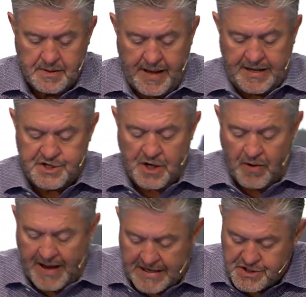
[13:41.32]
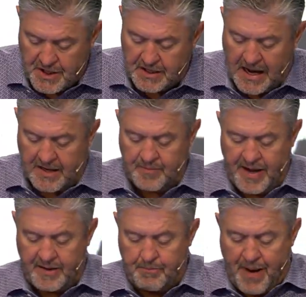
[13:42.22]
And so Asa, a godly
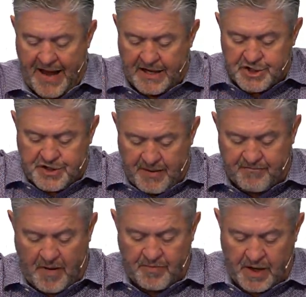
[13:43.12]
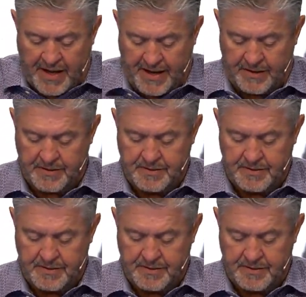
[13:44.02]
man, banished them from the land.